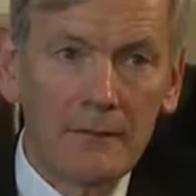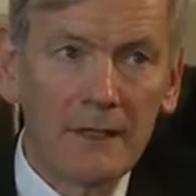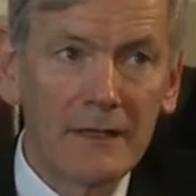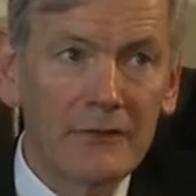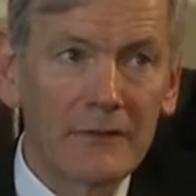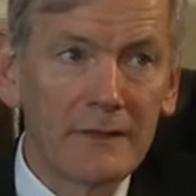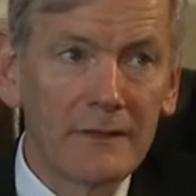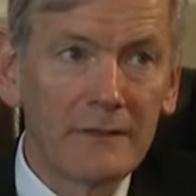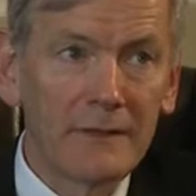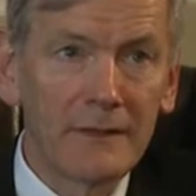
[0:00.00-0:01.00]
Well,
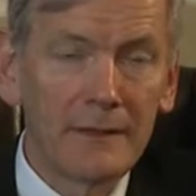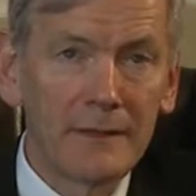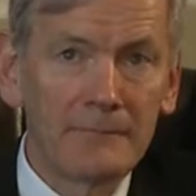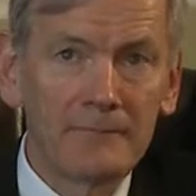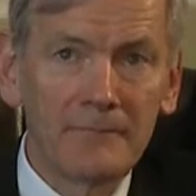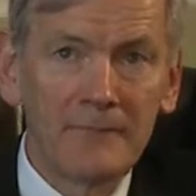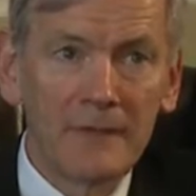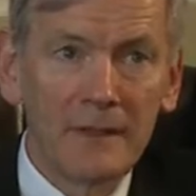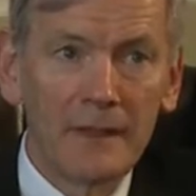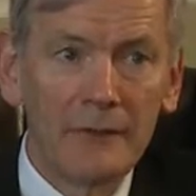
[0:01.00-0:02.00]
actually,
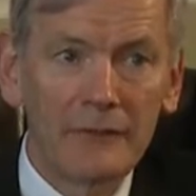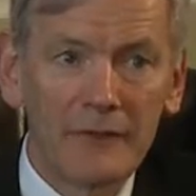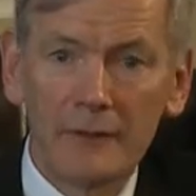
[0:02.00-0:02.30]
it looks